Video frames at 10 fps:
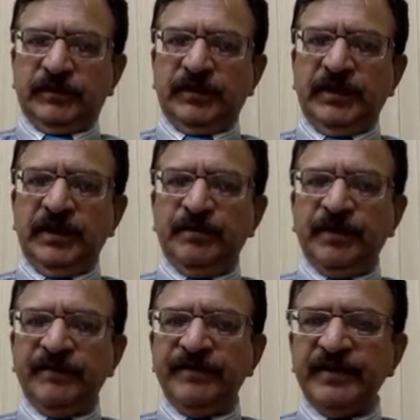The number
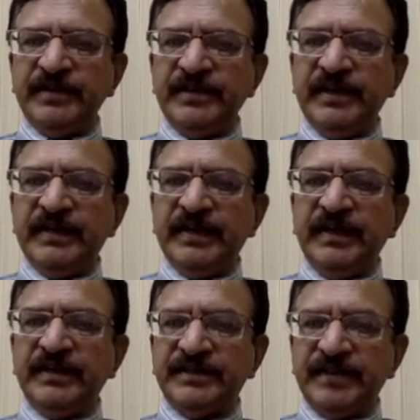of accident
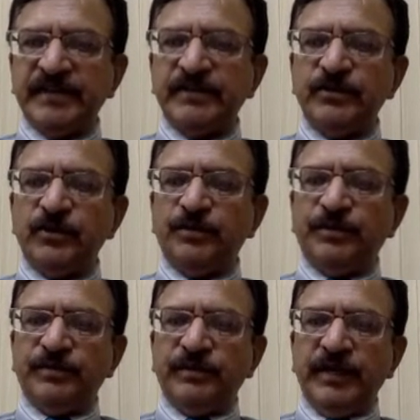and sex group
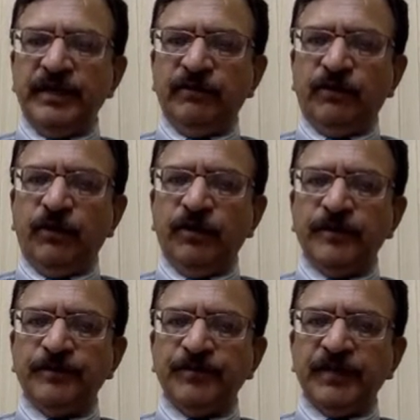involved,
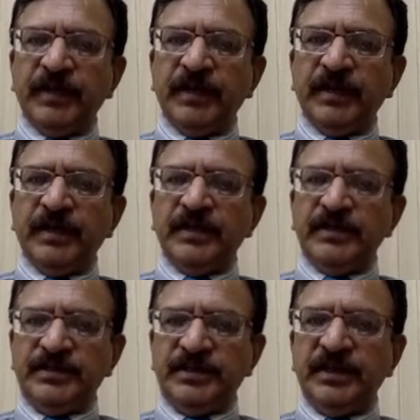
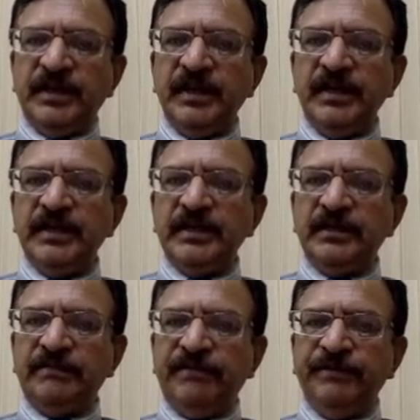generally
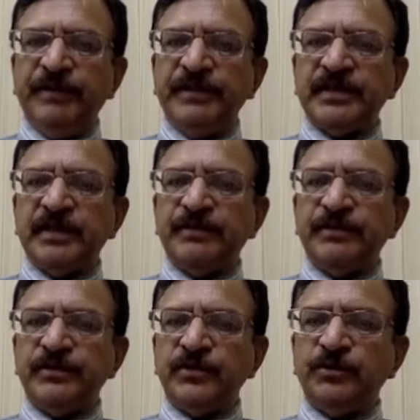the women are
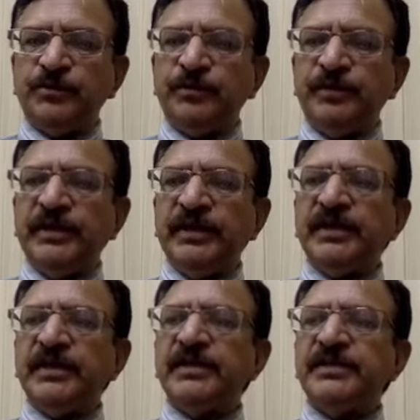presumed to be
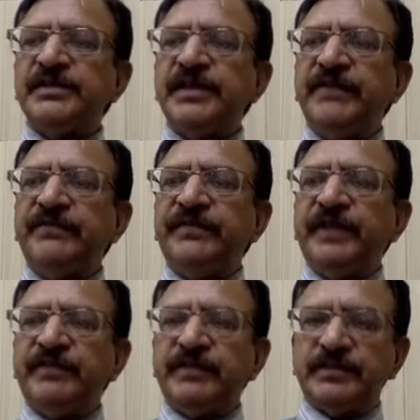safe
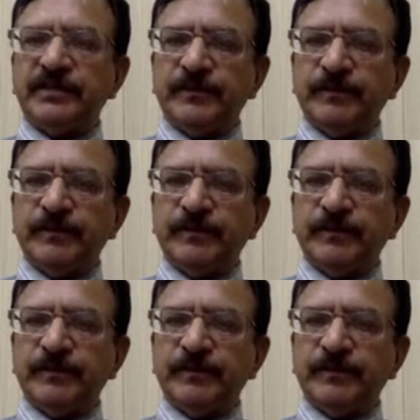drivers.